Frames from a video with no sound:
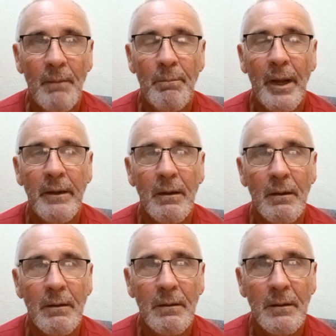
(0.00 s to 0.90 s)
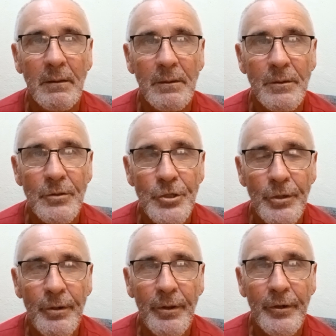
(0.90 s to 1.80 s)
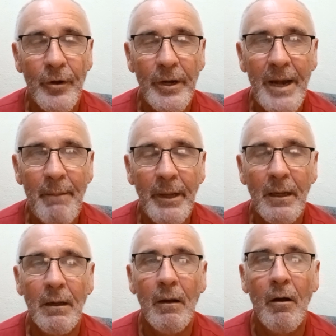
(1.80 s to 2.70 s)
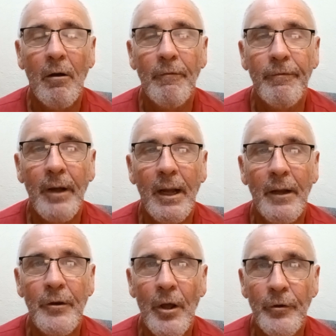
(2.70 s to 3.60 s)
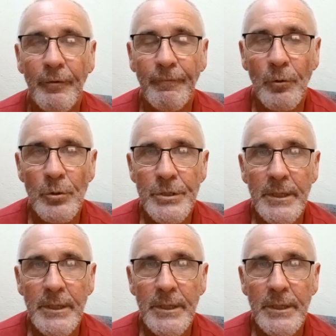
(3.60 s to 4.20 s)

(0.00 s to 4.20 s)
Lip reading: but due to the dynamic of no divorce